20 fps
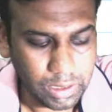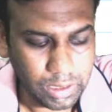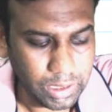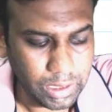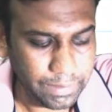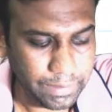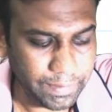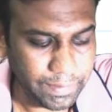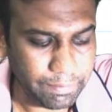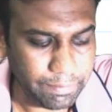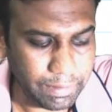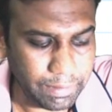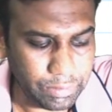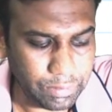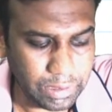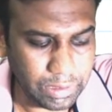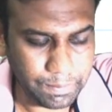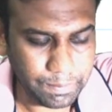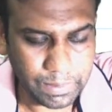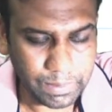if I want
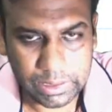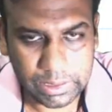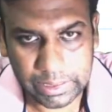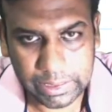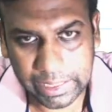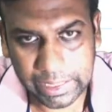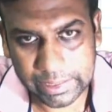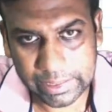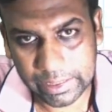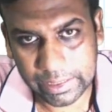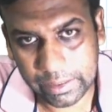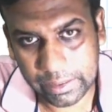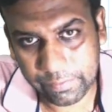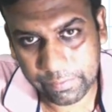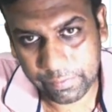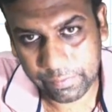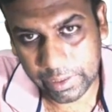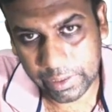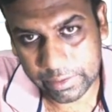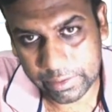to represent the Xn in
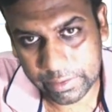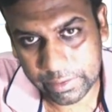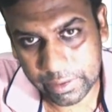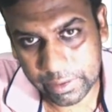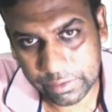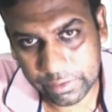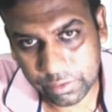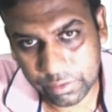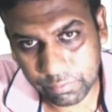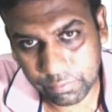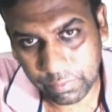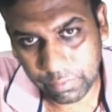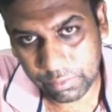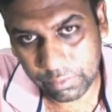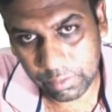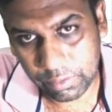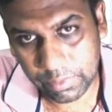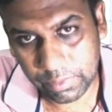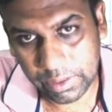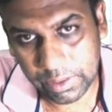Fourier series, so what
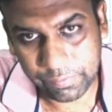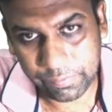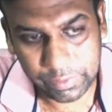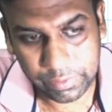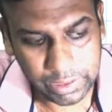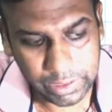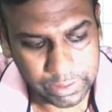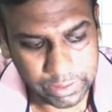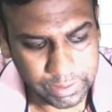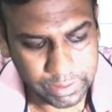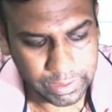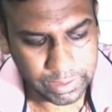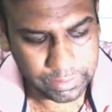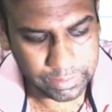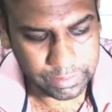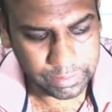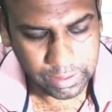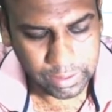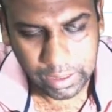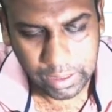will be the Fourier
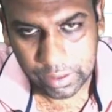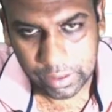series?